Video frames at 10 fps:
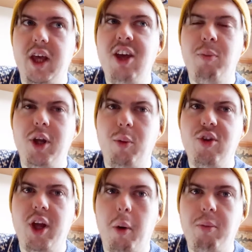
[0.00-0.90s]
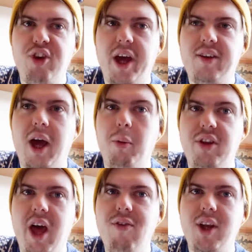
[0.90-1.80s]
If money was no object, I
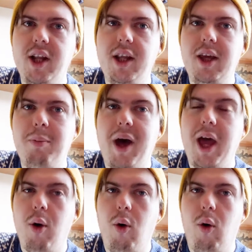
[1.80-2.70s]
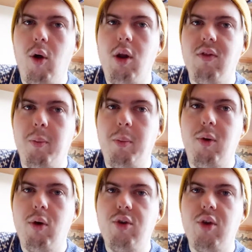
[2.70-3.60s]
would definitely buy all of the
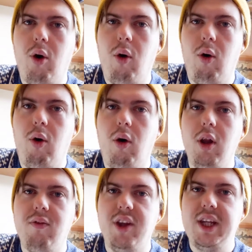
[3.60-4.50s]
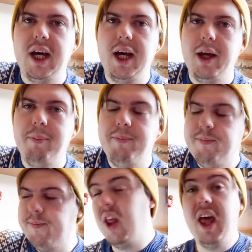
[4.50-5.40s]
books all of the time.
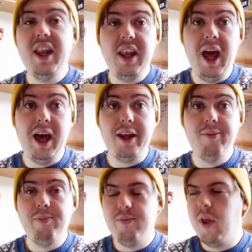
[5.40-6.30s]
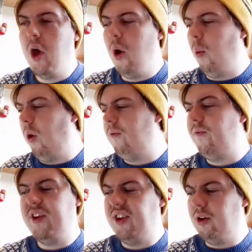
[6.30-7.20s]
9. What
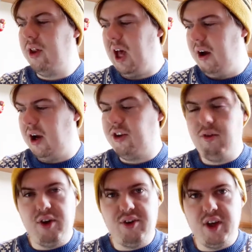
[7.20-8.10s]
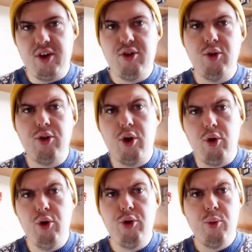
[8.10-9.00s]
physical characteristics does a
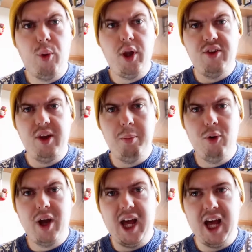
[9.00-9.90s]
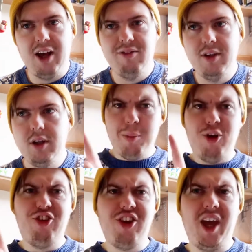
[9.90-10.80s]
good quality book have? I
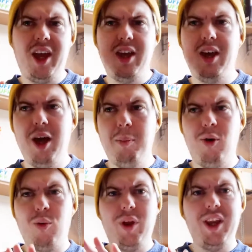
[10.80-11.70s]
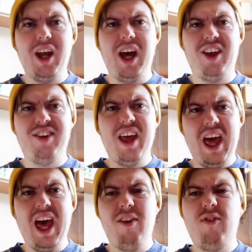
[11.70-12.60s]
appreciate a book with a nice
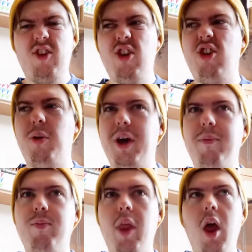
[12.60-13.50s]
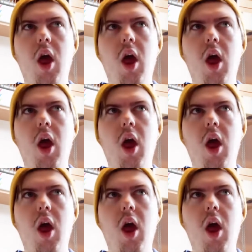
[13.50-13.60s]
heft to it.